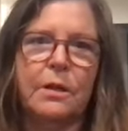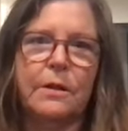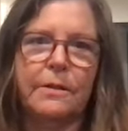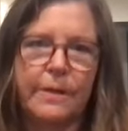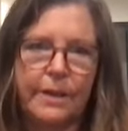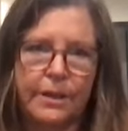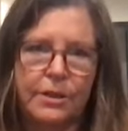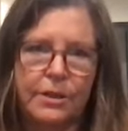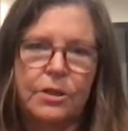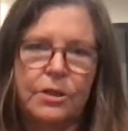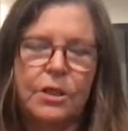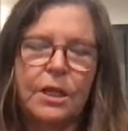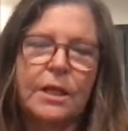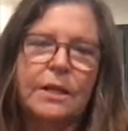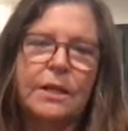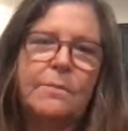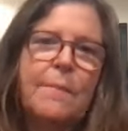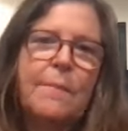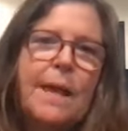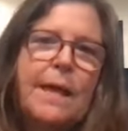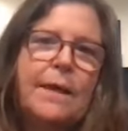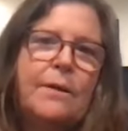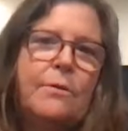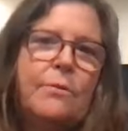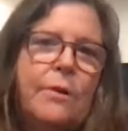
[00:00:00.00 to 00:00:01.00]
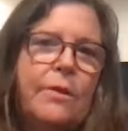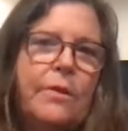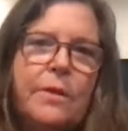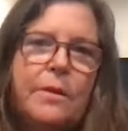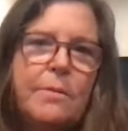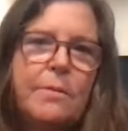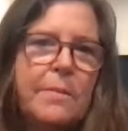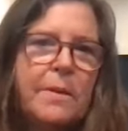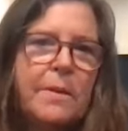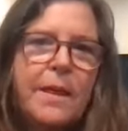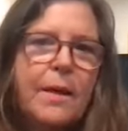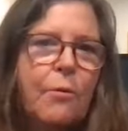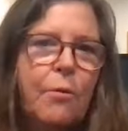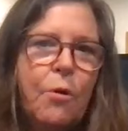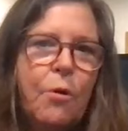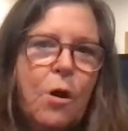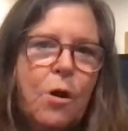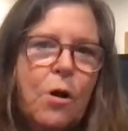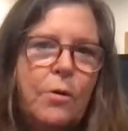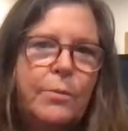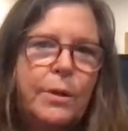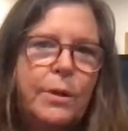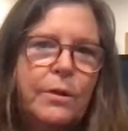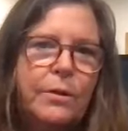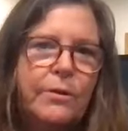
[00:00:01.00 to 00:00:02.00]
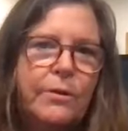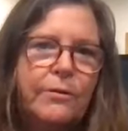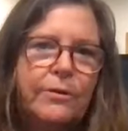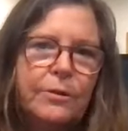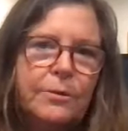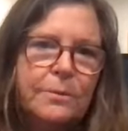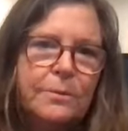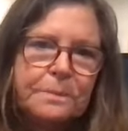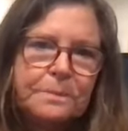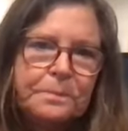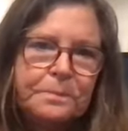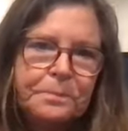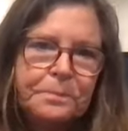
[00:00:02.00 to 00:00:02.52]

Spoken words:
that she had made with them, and they were all beautiful.